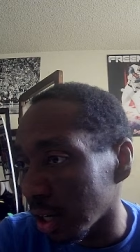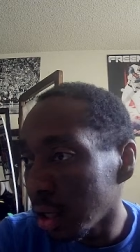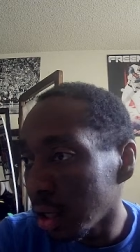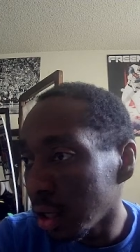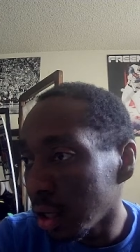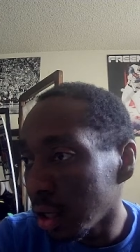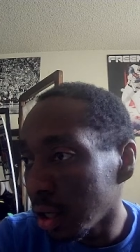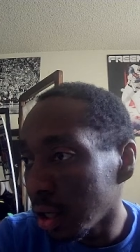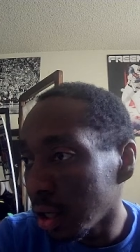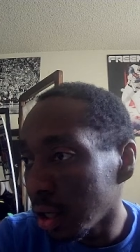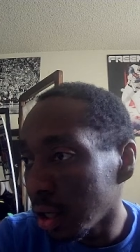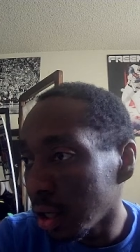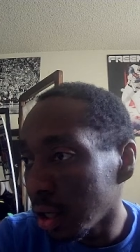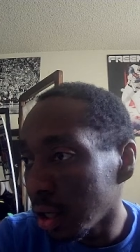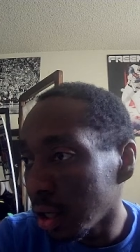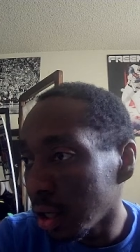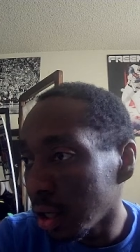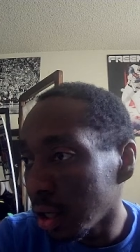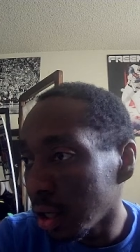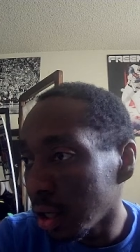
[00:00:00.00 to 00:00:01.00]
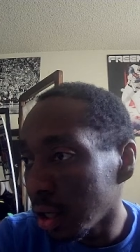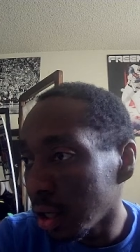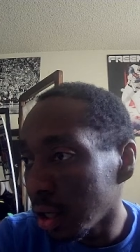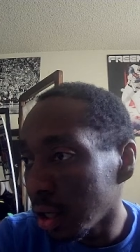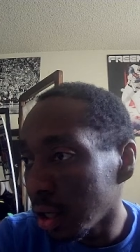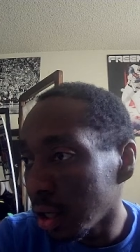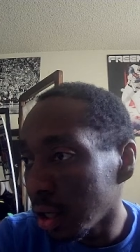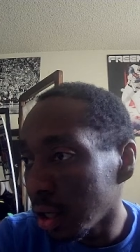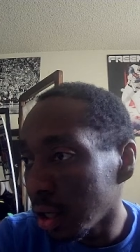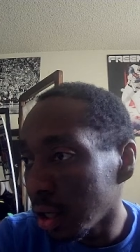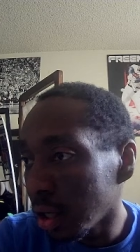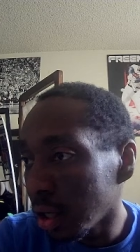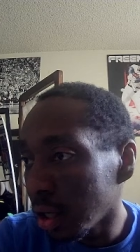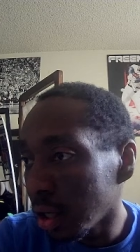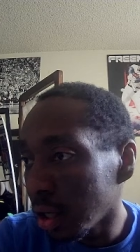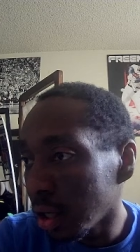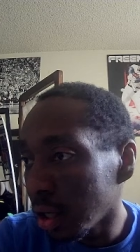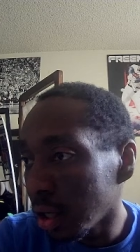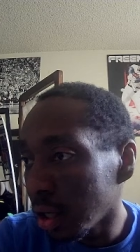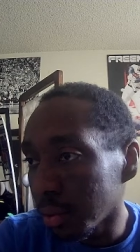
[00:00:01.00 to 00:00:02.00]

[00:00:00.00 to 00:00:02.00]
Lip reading: He can play it inside to Bowen.